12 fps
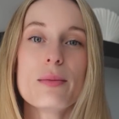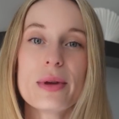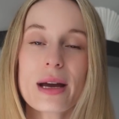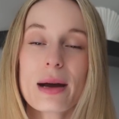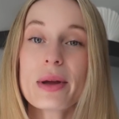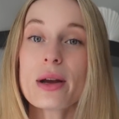
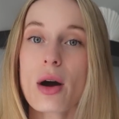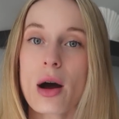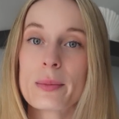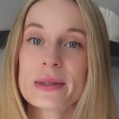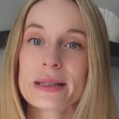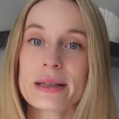becoming
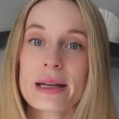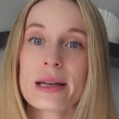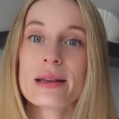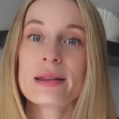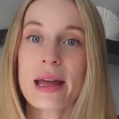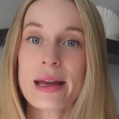
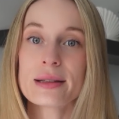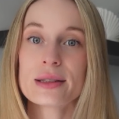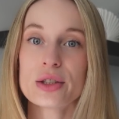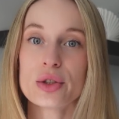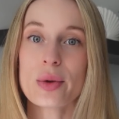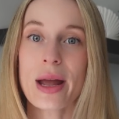obsolete thanks
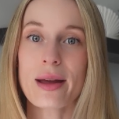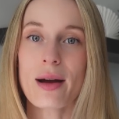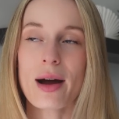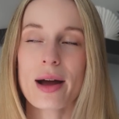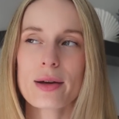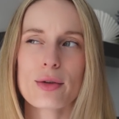to
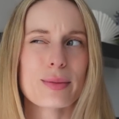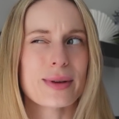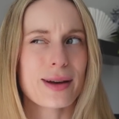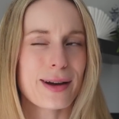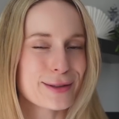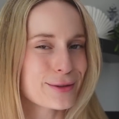AI or
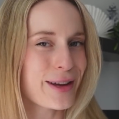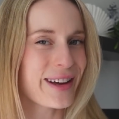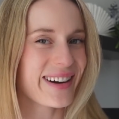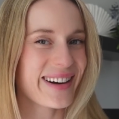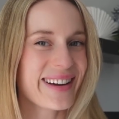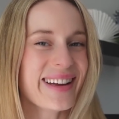because of
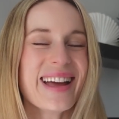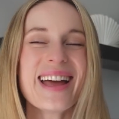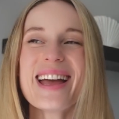AI